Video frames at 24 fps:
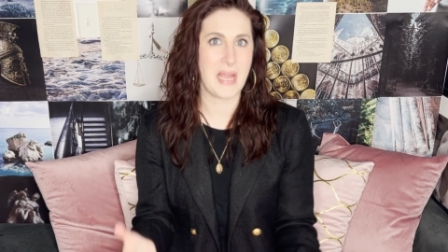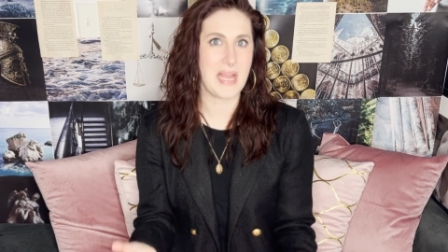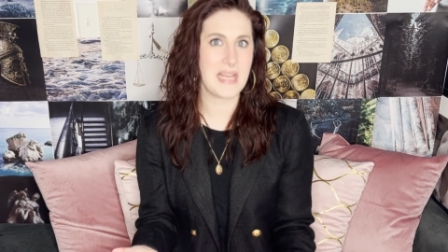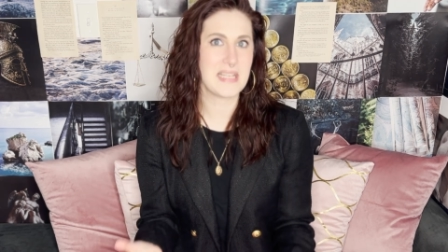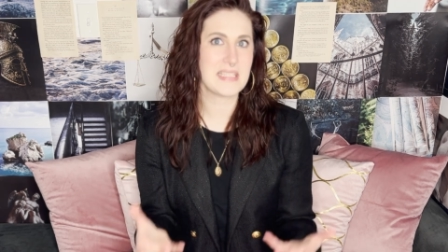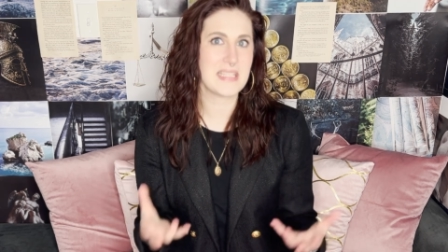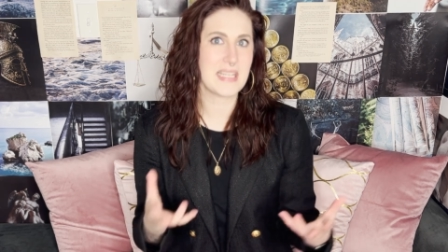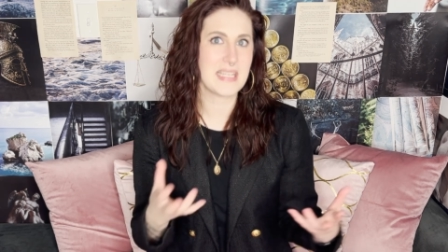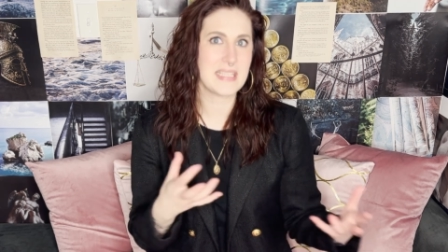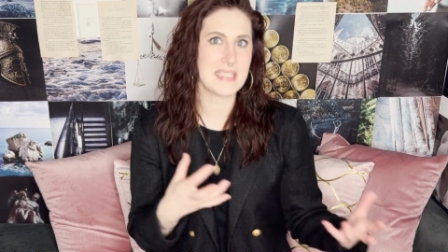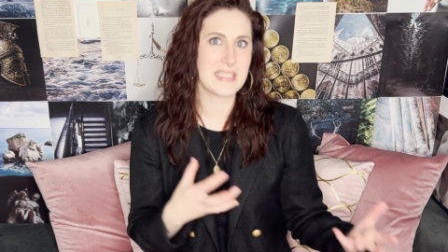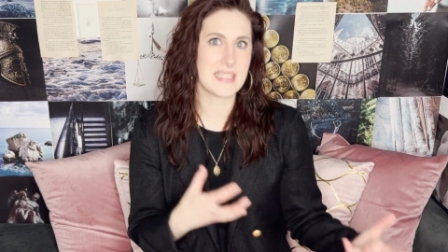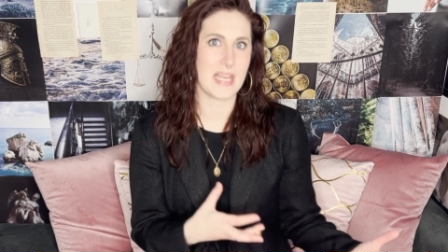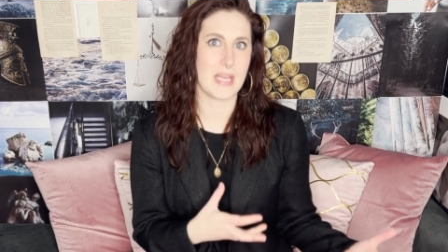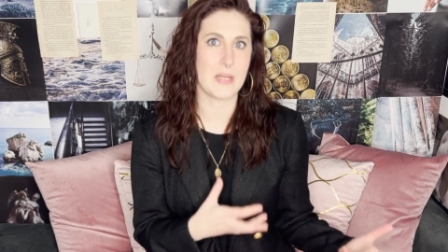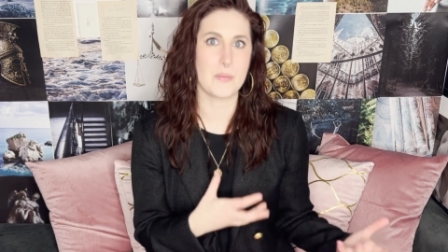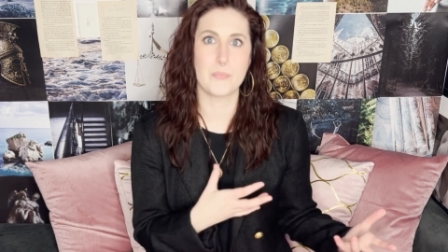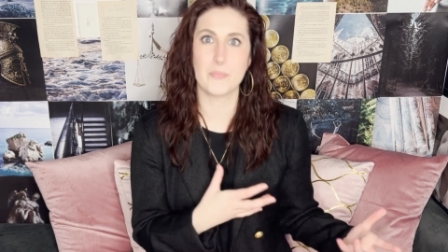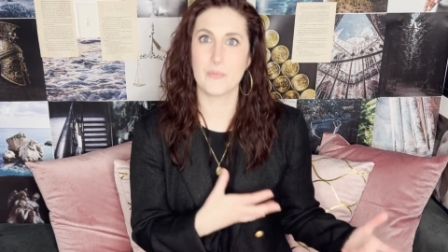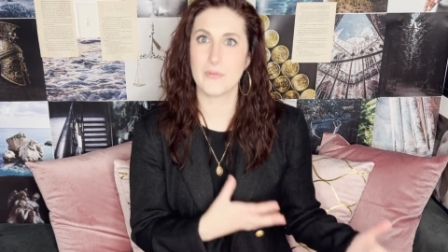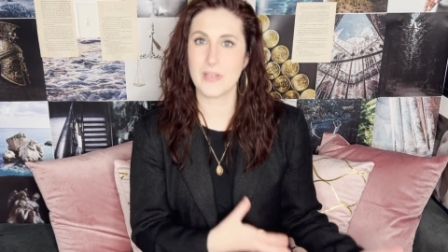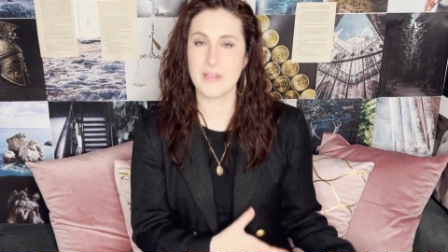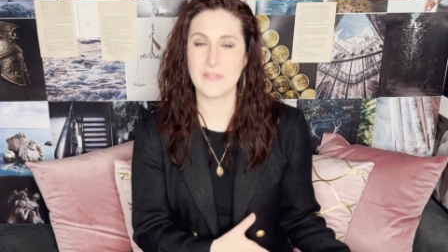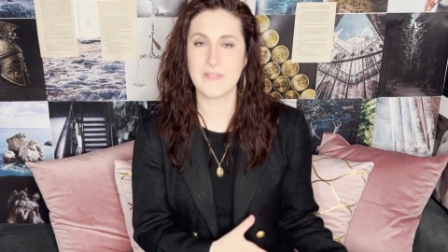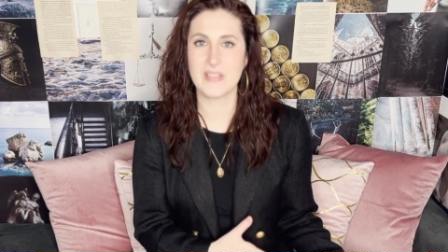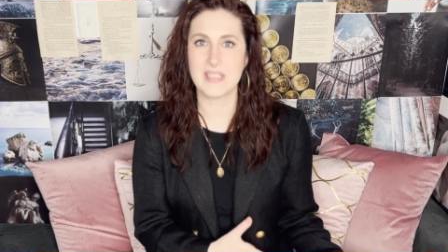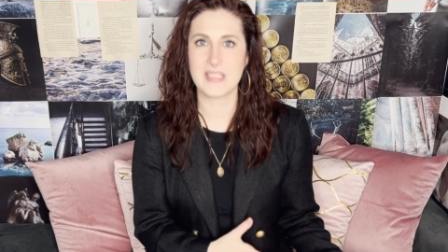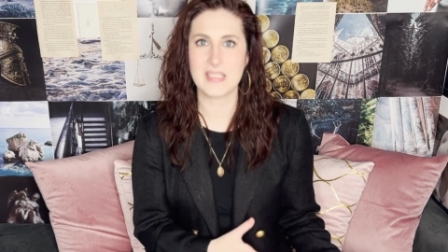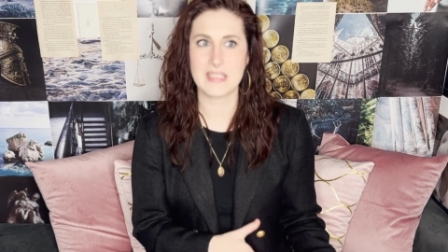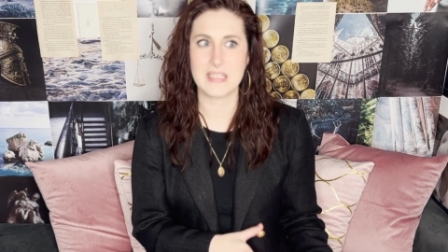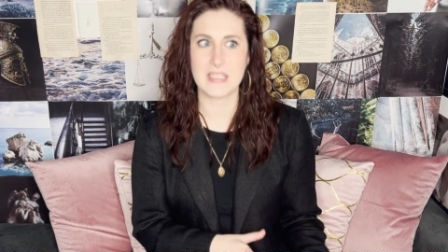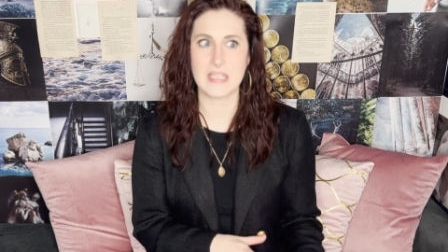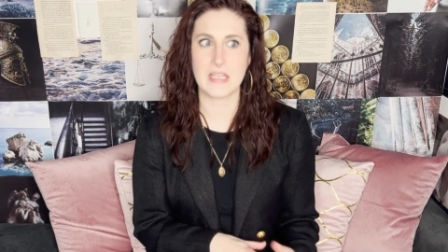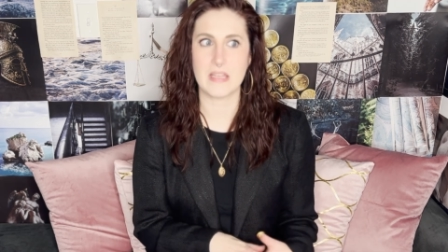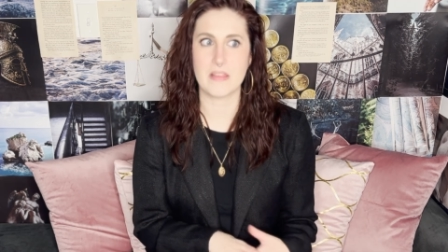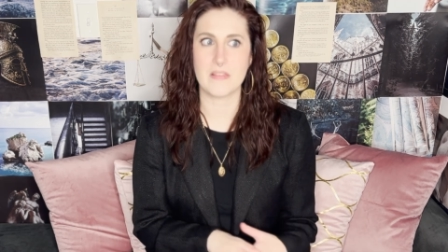as I said
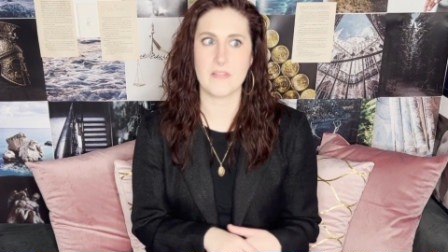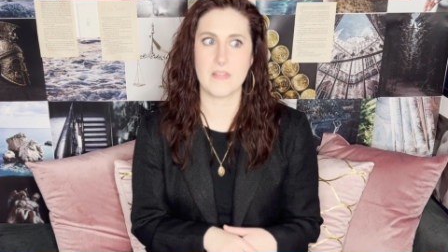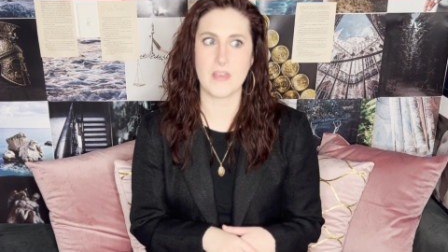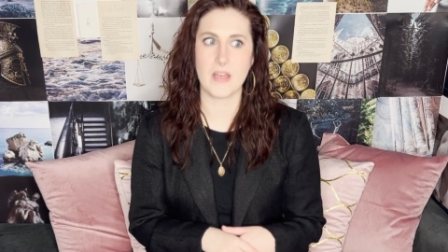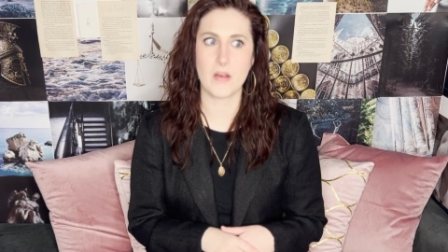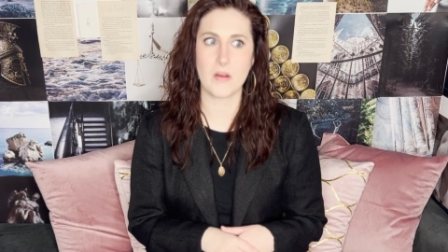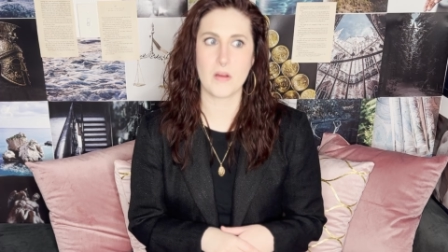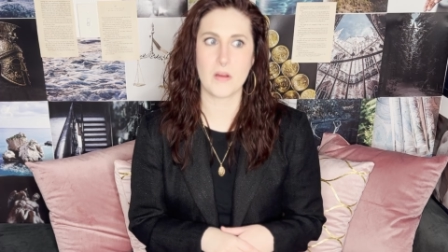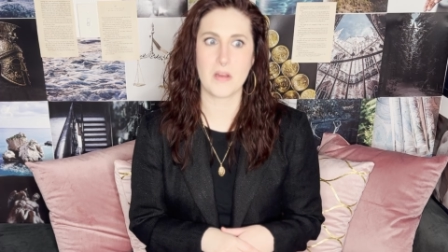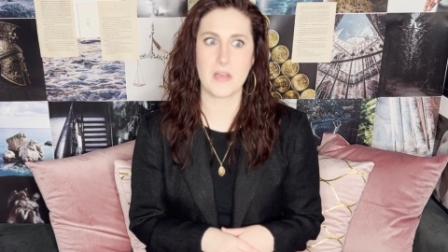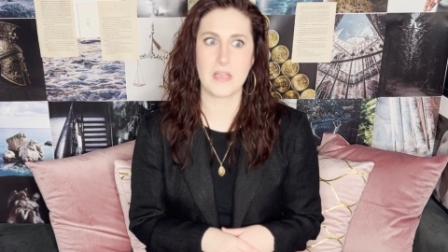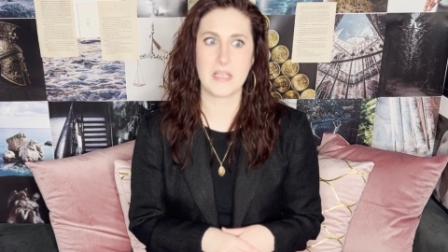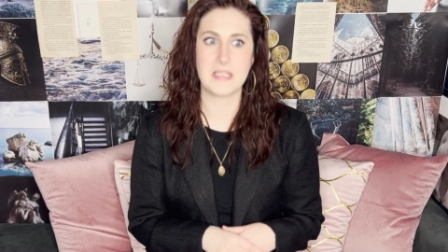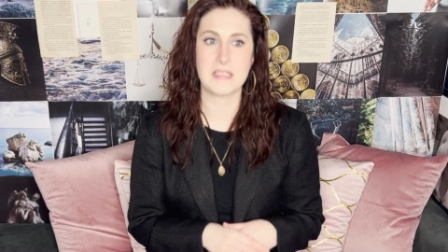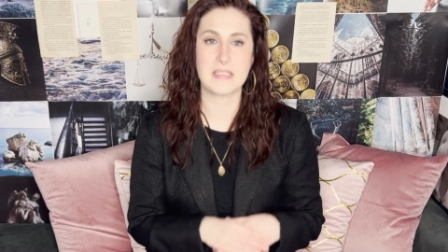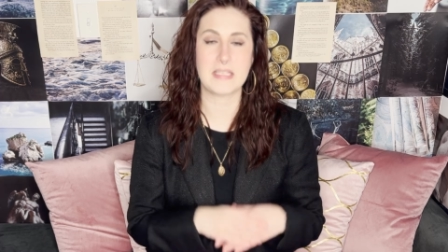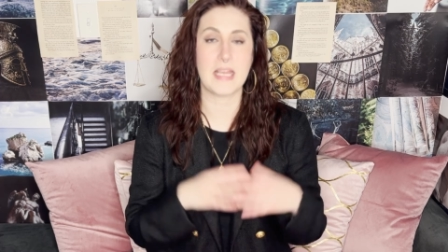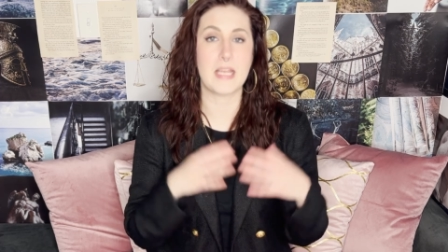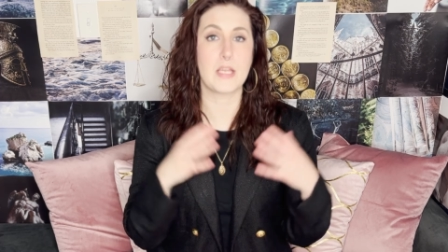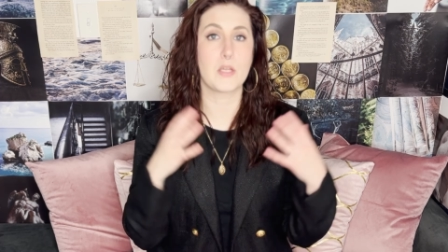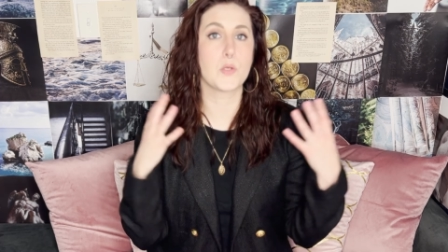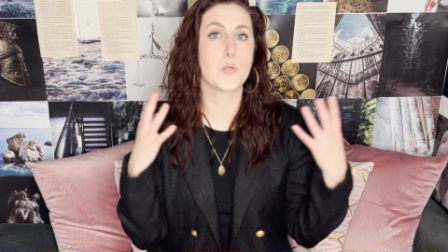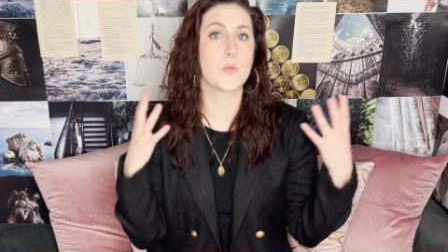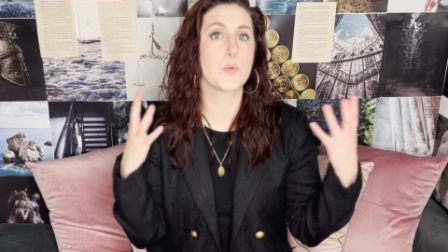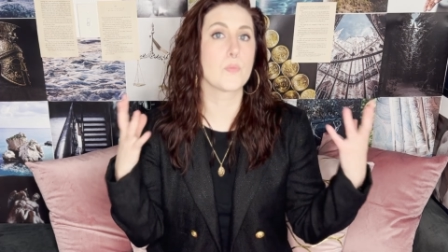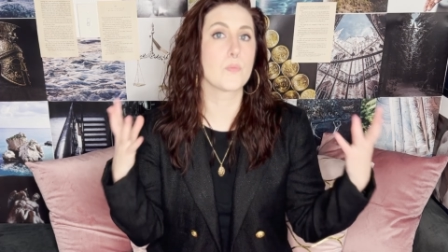previously, there is a